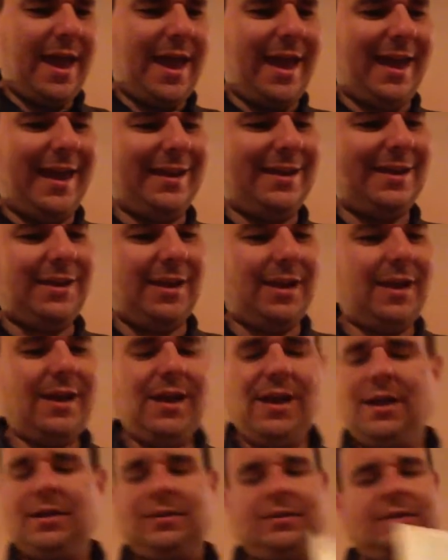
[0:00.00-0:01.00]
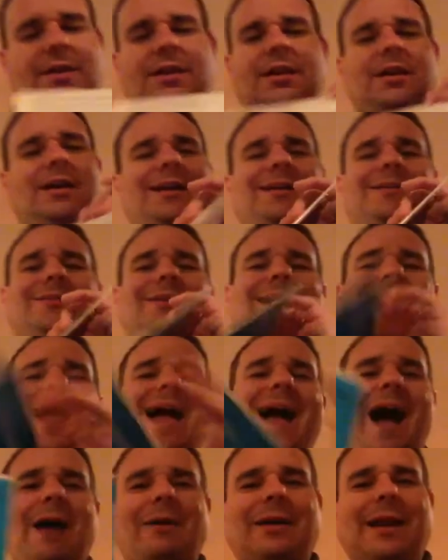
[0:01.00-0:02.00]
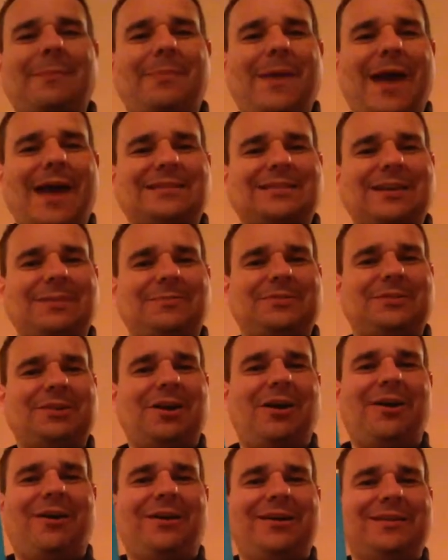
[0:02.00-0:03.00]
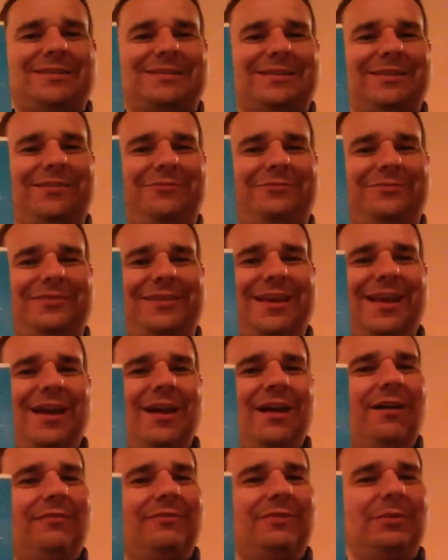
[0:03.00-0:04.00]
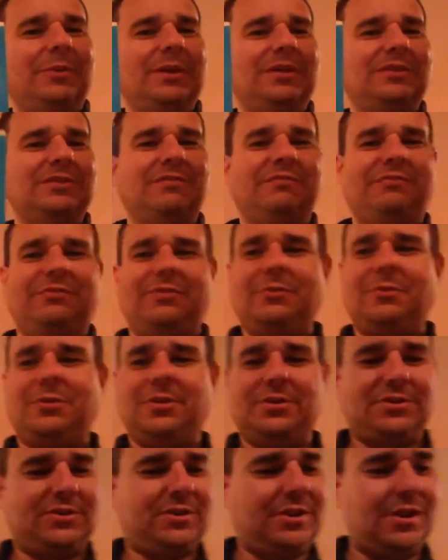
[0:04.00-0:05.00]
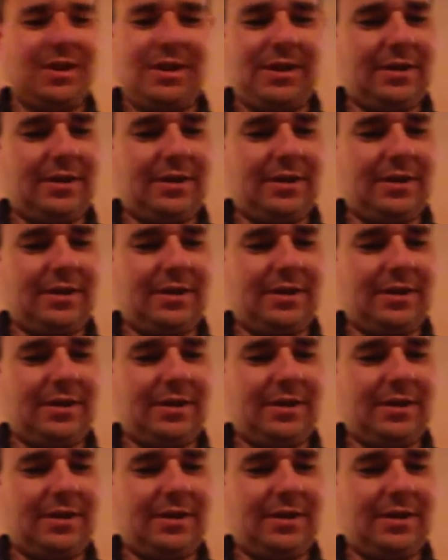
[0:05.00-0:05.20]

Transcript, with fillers: And uh, how could I pass up songs of, of Norwegian fjords?